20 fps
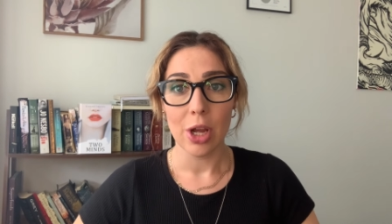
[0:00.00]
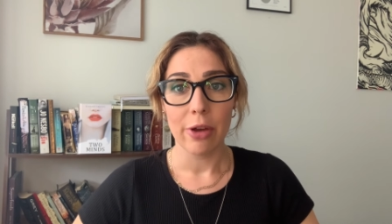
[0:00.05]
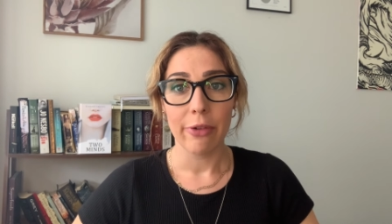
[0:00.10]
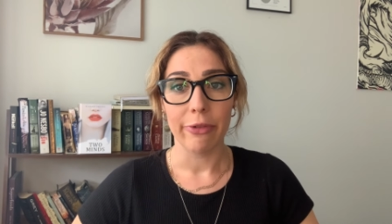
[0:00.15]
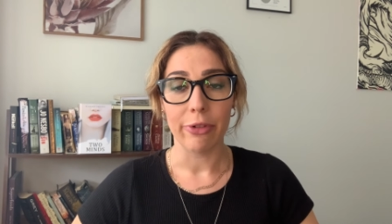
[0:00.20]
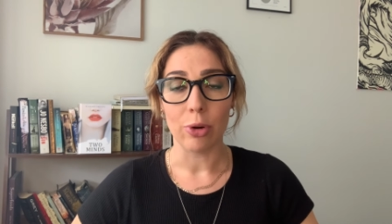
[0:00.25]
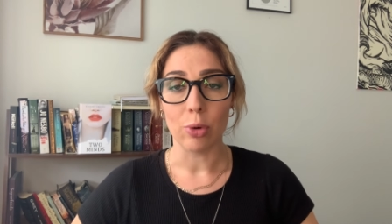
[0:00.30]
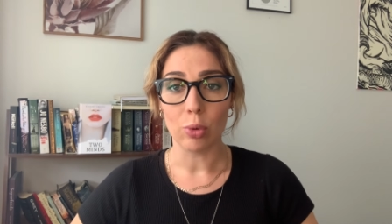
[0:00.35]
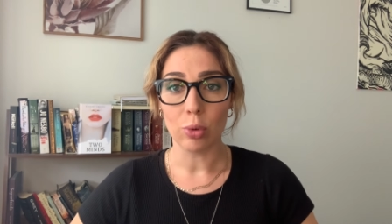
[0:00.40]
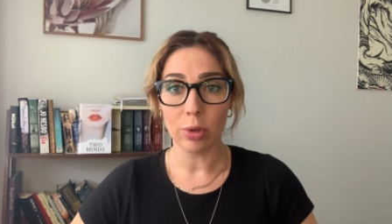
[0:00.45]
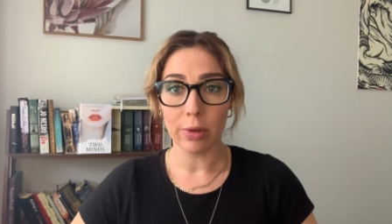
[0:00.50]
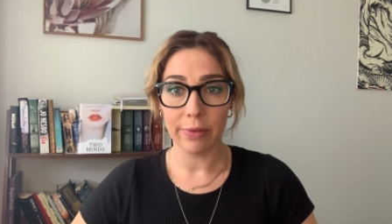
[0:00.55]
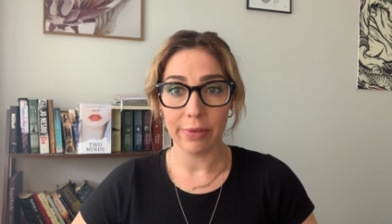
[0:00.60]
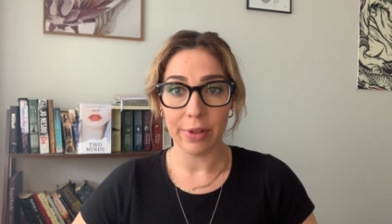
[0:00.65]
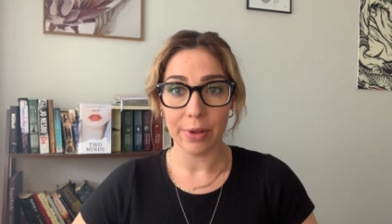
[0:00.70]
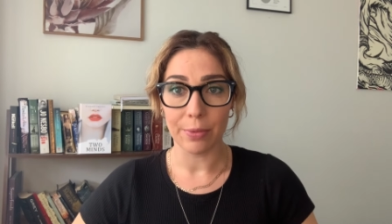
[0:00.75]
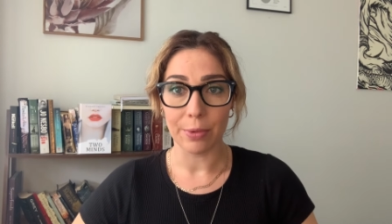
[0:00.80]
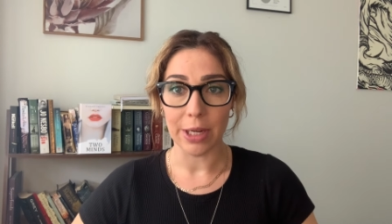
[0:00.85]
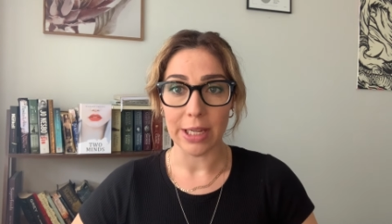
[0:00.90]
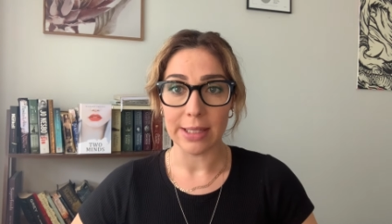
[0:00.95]
for all of
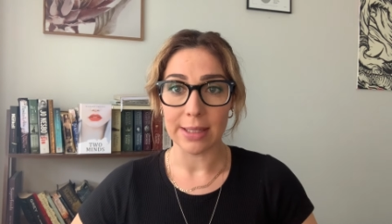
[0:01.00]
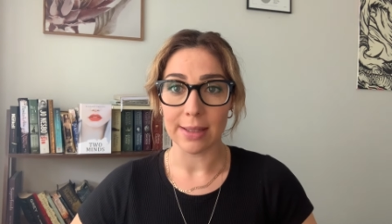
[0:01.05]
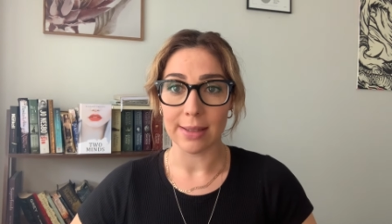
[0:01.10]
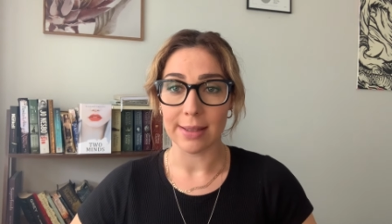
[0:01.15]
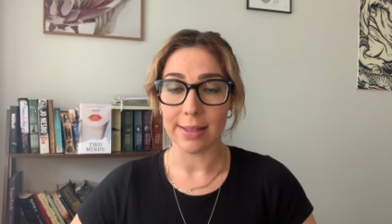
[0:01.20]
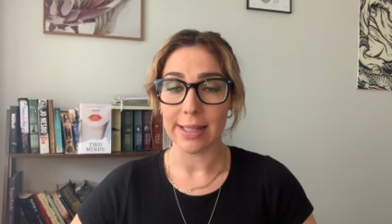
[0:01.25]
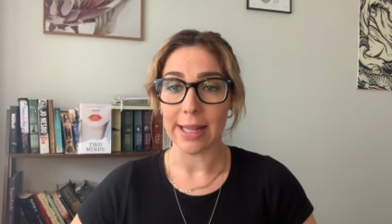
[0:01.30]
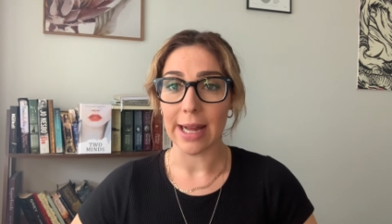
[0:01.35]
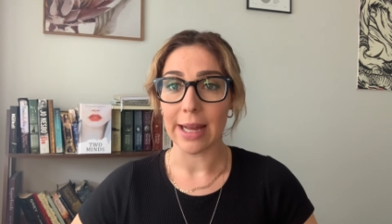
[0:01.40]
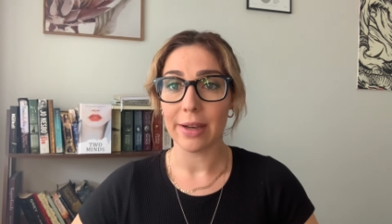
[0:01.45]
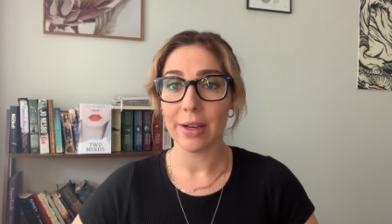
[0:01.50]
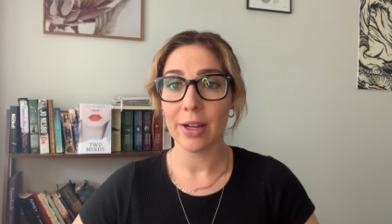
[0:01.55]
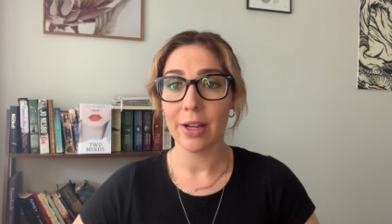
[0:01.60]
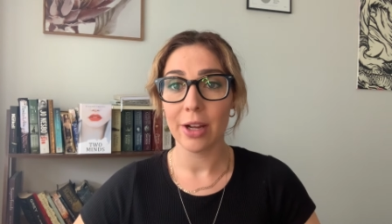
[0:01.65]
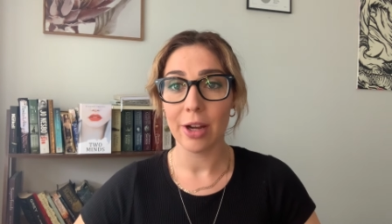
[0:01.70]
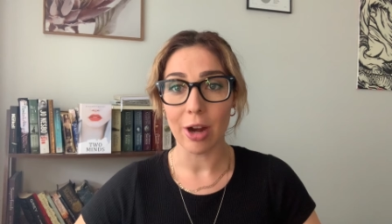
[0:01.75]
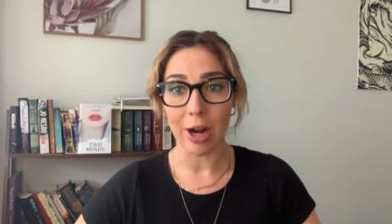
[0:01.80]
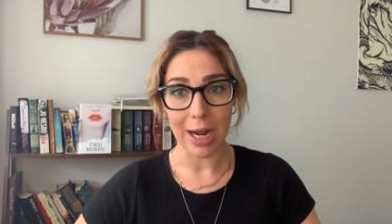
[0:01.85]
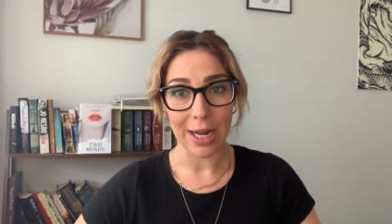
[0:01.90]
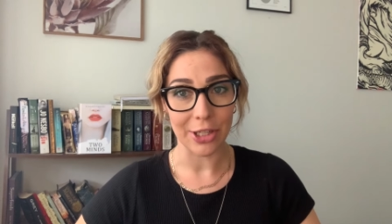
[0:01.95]
the reasons that
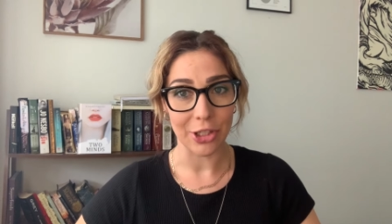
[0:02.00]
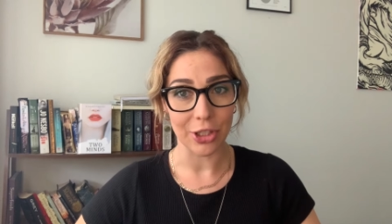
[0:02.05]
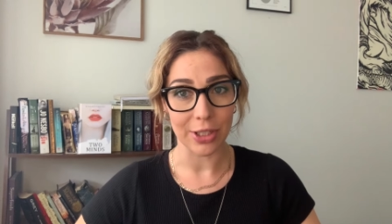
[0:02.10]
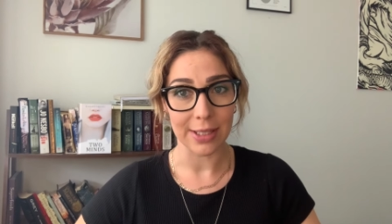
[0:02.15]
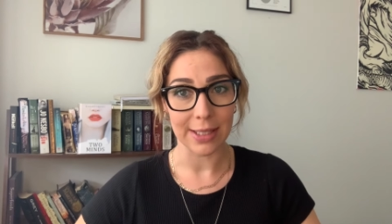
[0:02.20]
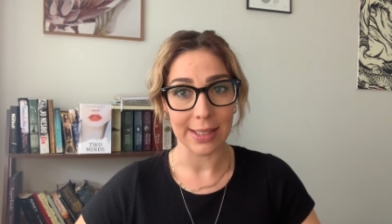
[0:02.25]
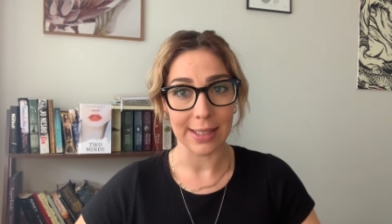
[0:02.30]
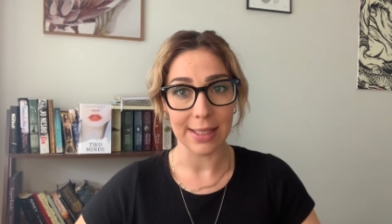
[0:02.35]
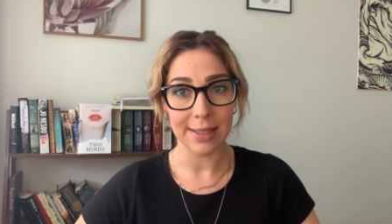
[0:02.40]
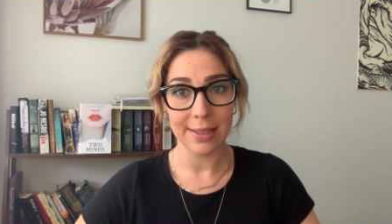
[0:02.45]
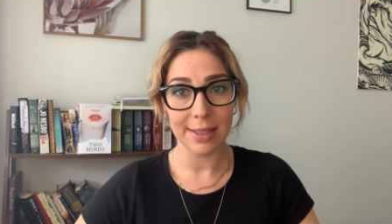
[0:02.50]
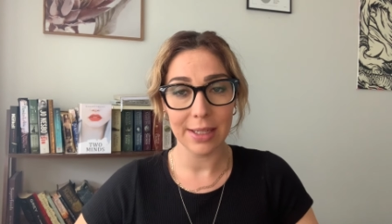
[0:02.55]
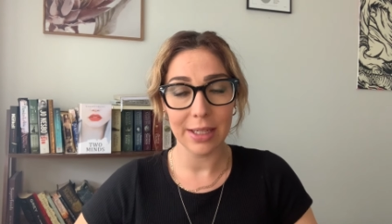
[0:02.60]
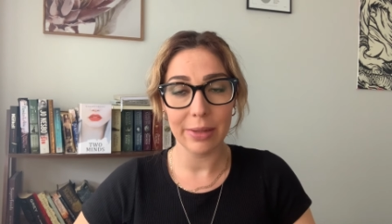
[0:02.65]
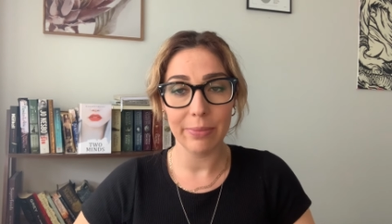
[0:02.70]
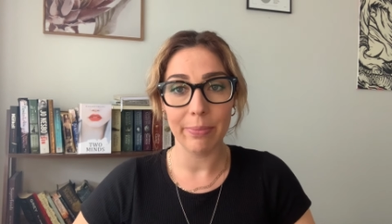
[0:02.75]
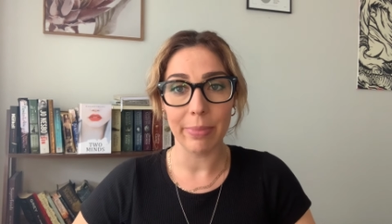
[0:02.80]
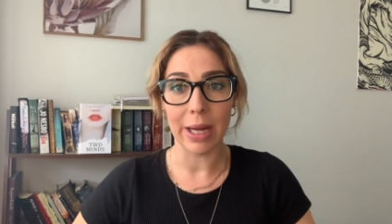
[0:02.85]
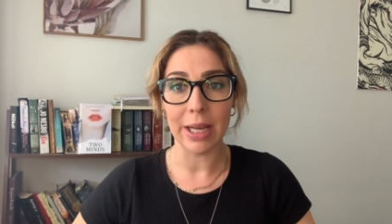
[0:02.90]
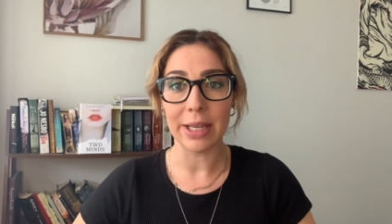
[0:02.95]
I just
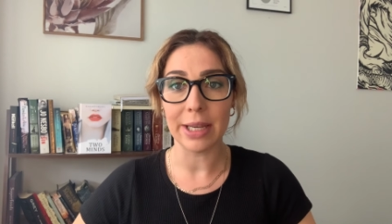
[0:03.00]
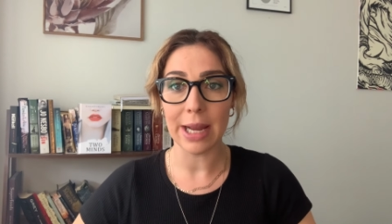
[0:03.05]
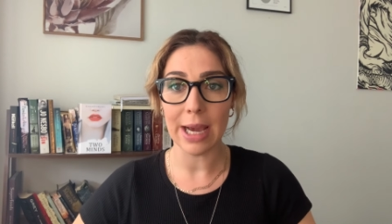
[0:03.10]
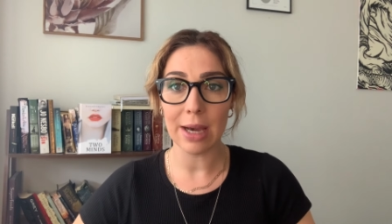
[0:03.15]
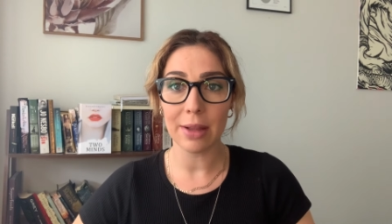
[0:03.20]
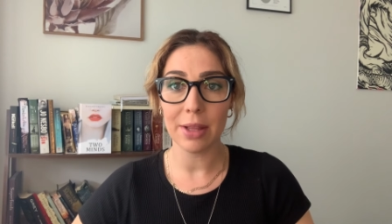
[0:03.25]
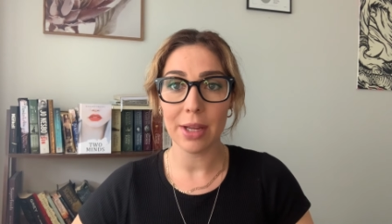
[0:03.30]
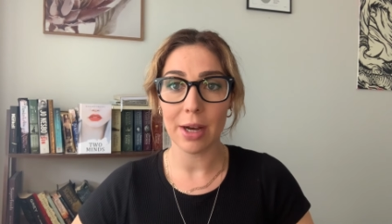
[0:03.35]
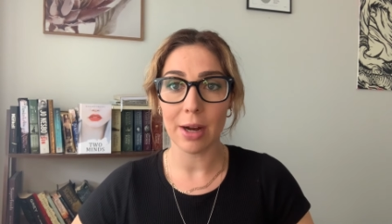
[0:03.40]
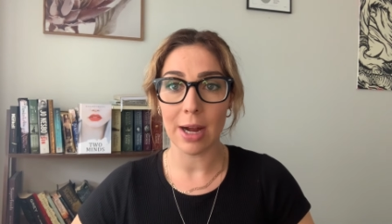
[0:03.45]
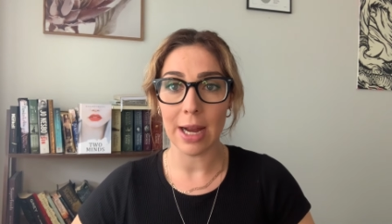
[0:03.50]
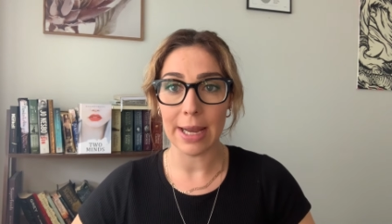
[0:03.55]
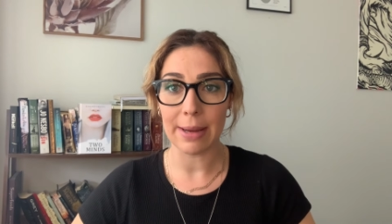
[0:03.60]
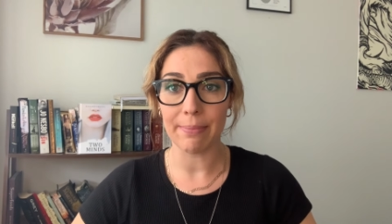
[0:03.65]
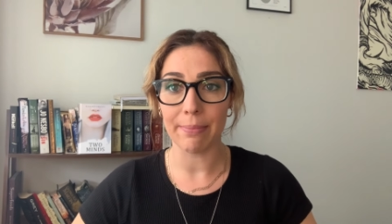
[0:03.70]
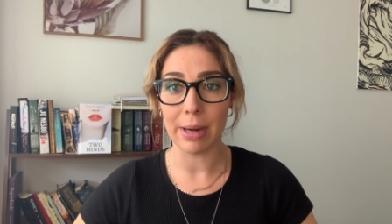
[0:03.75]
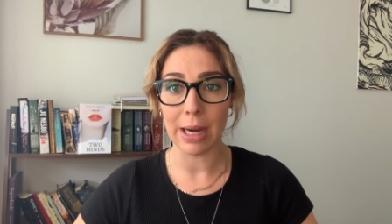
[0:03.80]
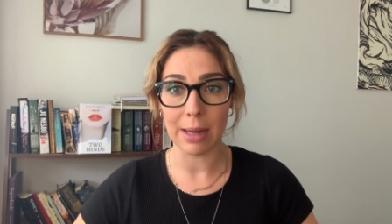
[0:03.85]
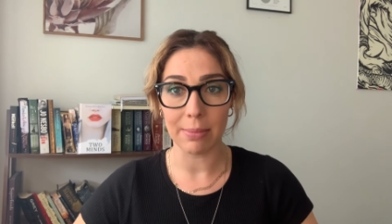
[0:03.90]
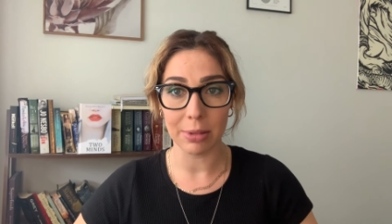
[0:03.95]
listed but now that I
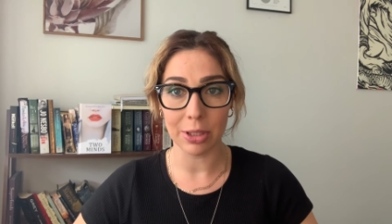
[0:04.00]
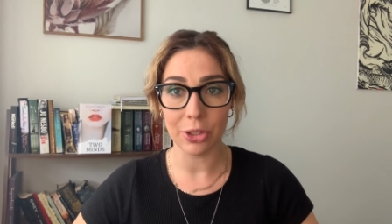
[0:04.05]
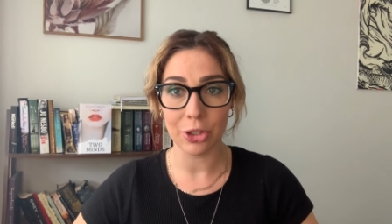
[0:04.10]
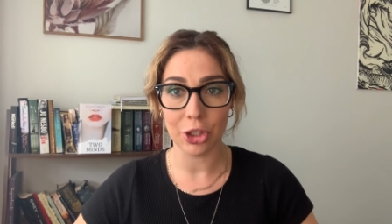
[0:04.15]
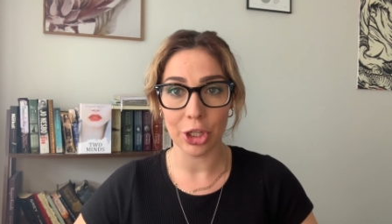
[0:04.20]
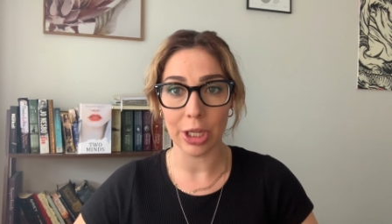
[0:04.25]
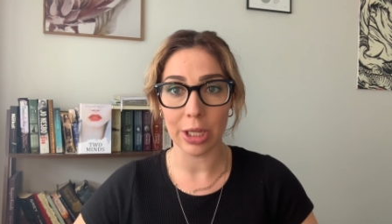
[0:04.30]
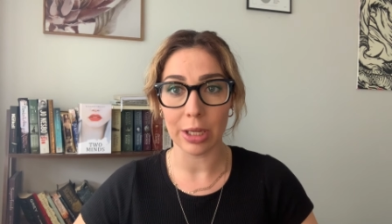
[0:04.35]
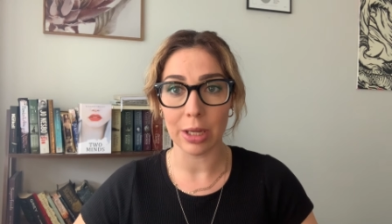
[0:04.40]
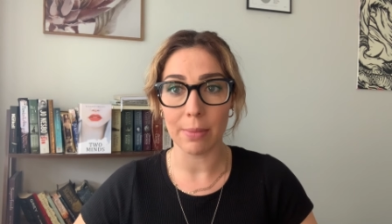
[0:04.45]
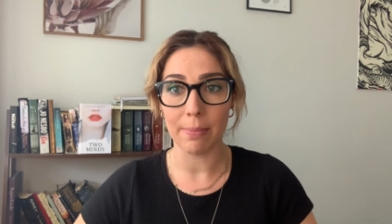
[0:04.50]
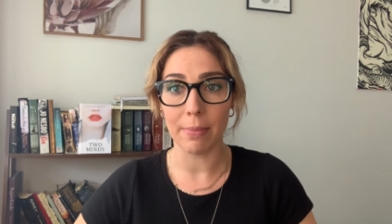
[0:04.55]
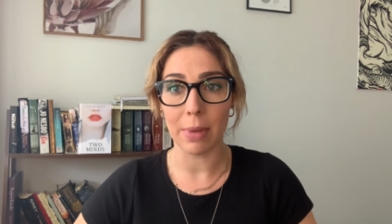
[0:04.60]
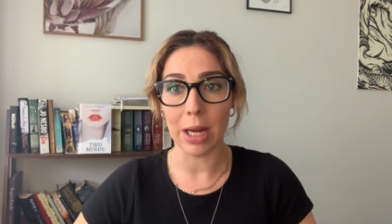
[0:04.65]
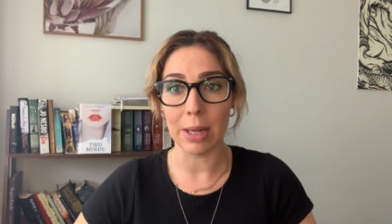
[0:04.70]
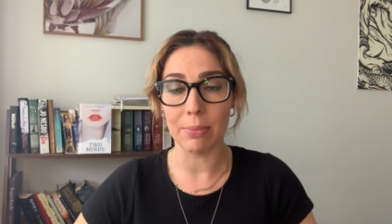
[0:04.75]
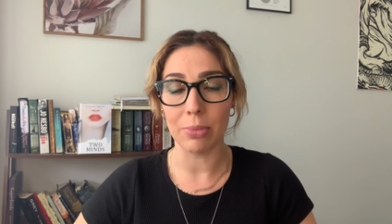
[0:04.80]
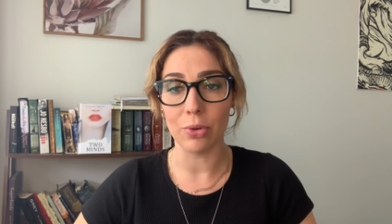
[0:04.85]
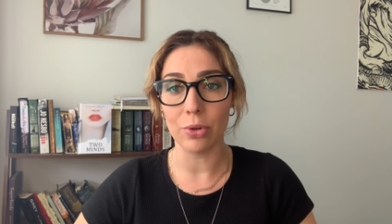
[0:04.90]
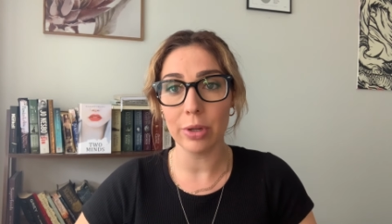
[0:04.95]
am publishing
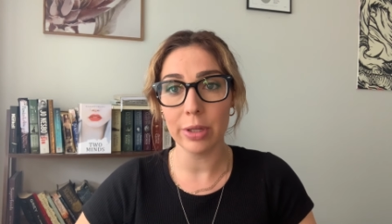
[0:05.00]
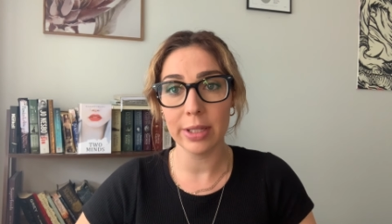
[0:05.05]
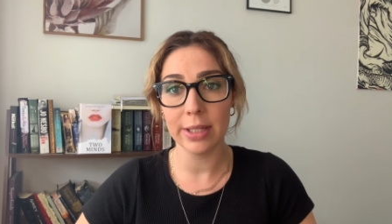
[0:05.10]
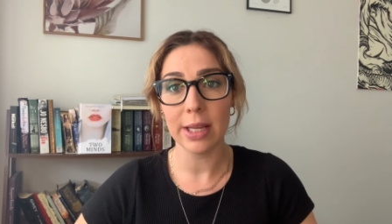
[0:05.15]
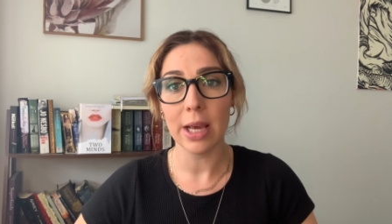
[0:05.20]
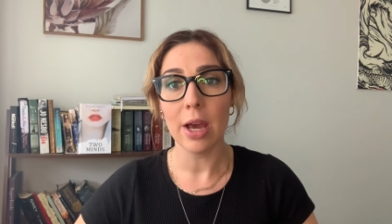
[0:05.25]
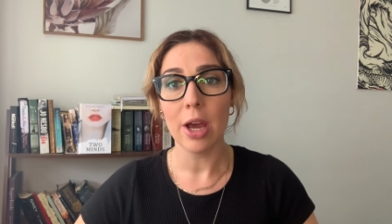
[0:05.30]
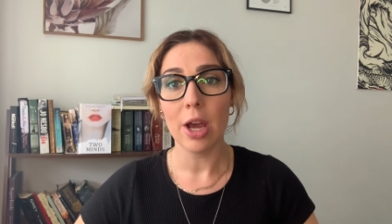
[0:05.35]
my books